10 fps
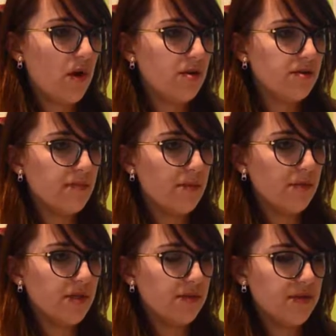hardened
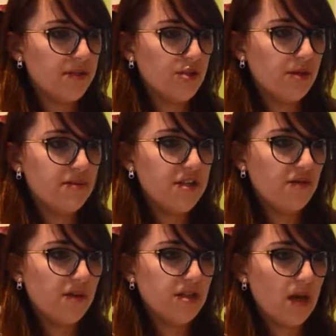member to position
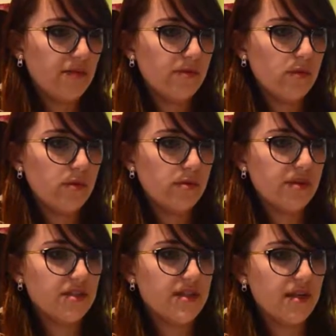himself on top of the warden with
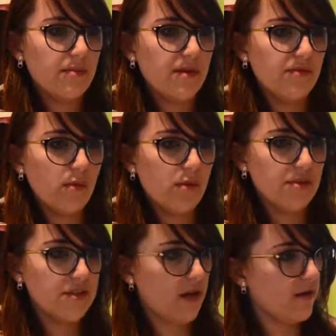his head above the warden's.